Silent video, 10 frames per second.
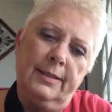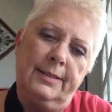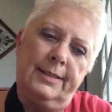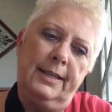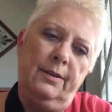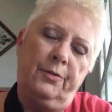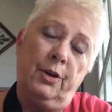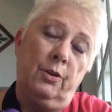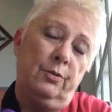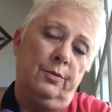See if
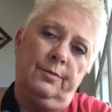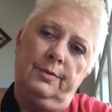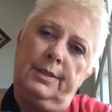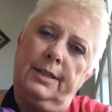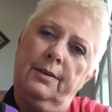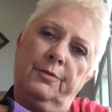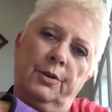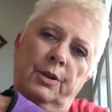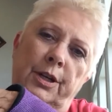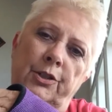they'll see if
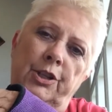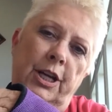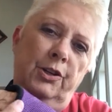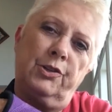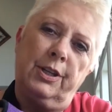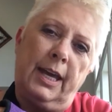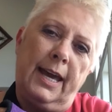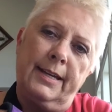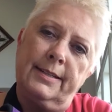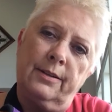they're going to change the
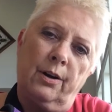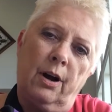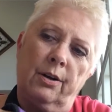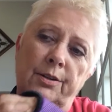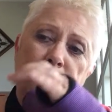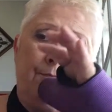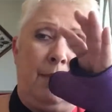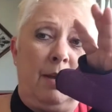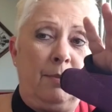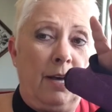cast at all.
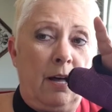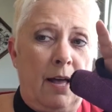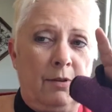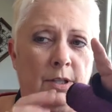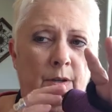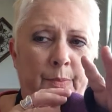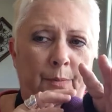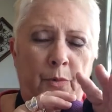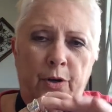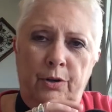Maybe I'll have a little
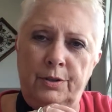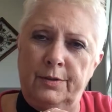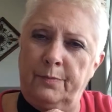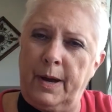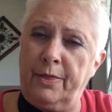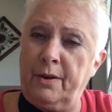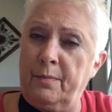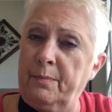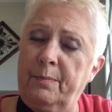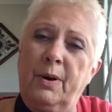bit more use of my
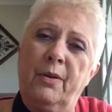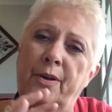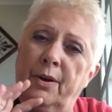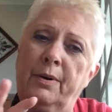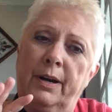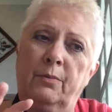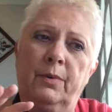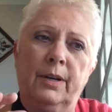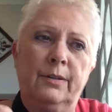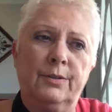thumb, although I
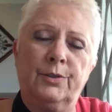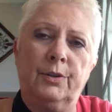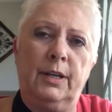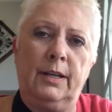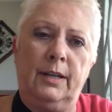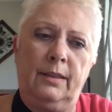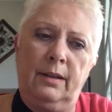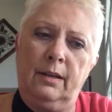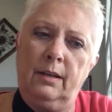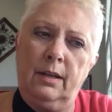don't want to strain
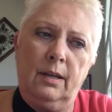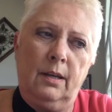anything.